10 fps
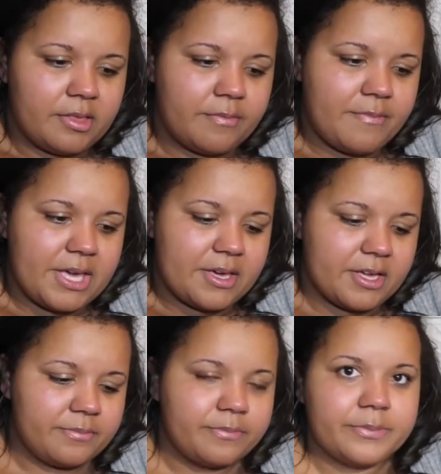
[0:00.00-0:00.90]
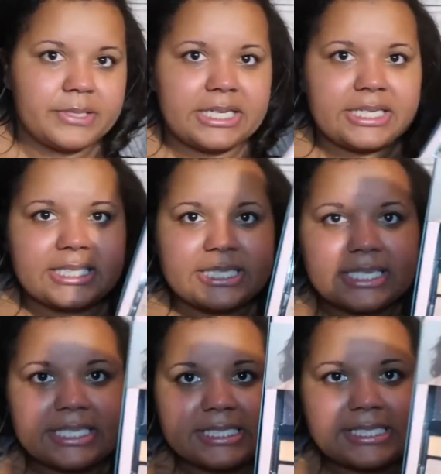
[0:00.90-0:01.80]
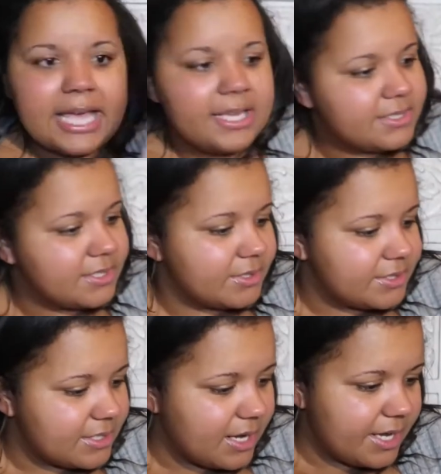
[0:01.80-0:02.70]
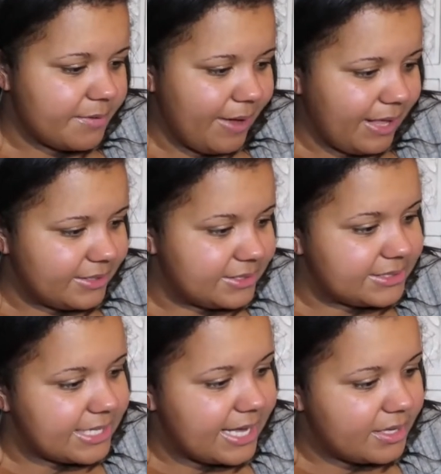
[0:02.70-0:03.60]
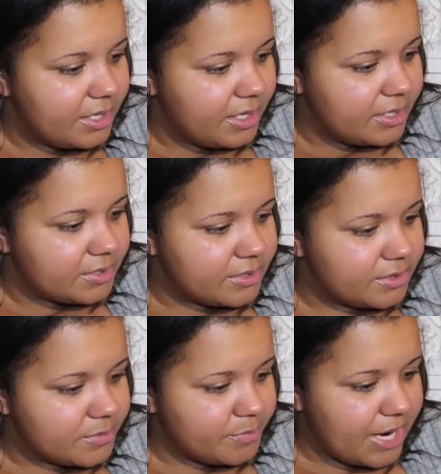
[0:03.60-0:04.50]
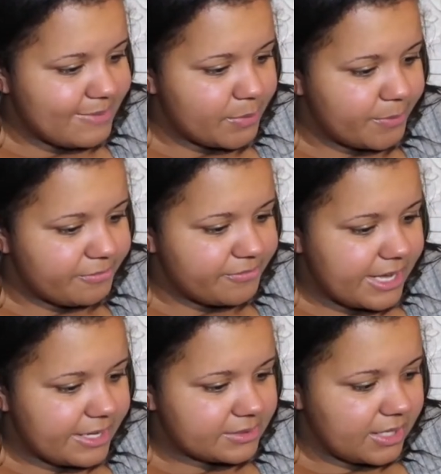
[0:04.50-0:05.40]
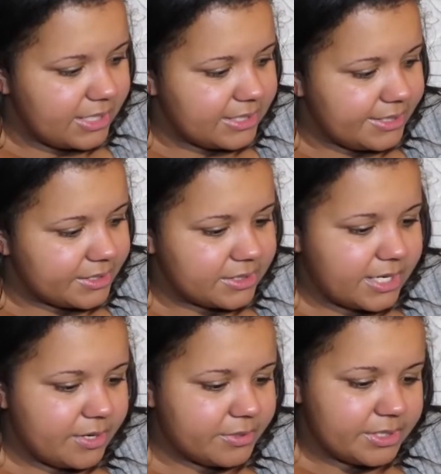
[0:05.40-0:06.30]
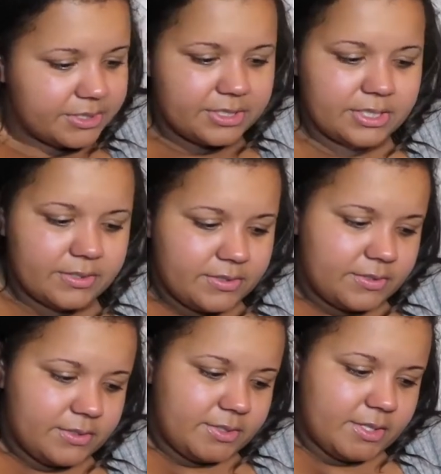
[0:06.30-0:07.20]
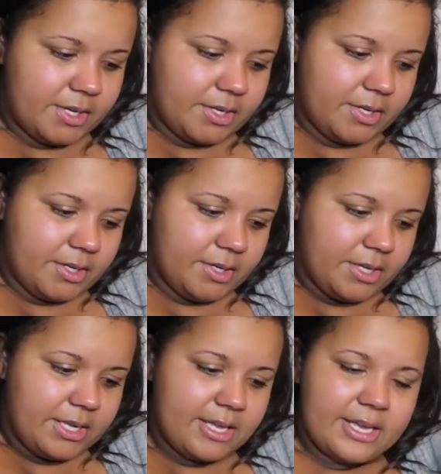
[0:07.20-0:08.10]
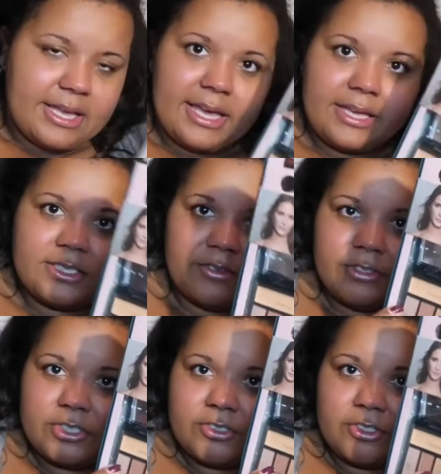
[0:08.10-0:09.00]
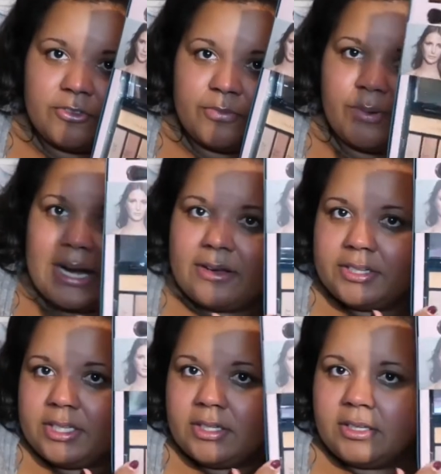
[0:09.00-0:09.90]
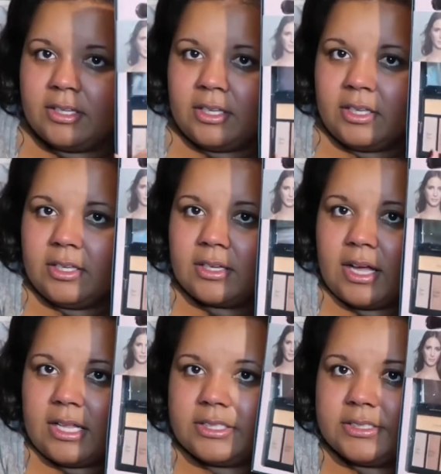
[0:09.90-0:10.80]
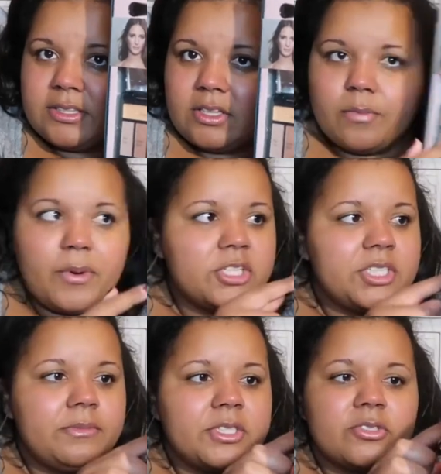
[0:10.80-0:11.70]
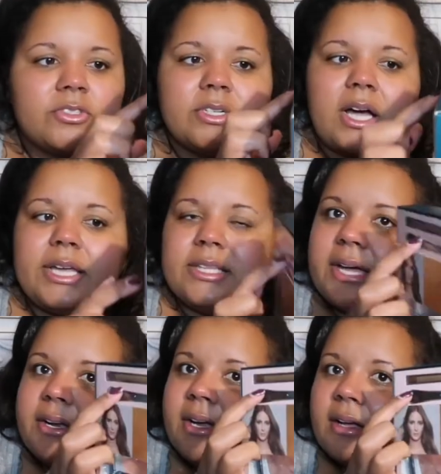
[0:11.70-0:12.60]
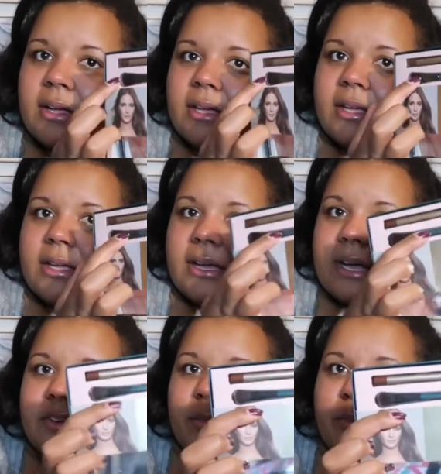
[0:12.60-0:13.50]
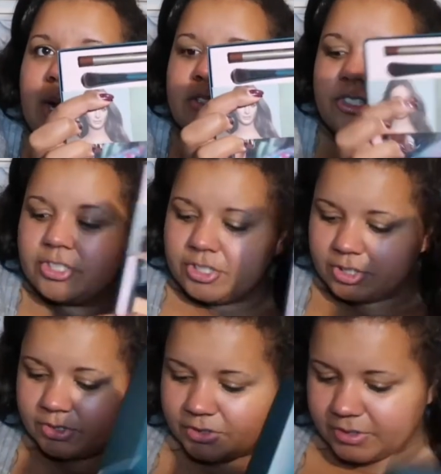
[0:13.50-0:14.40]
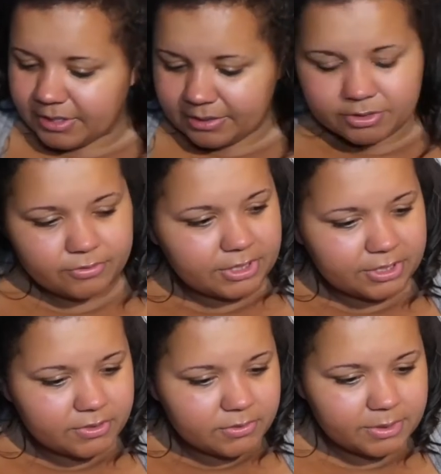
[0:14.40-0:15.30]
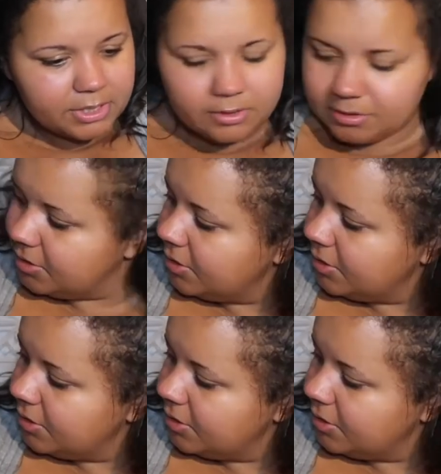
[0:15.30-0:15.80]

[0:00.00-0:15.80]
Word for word: makeup uh, set. So it's an eye palette set. So there's a Primer Perfect, Highlight and Glow, and then there's uh, eight different sort of brownie colours along the bottom. There's also an eyeliner and a brush. So that was really sweet.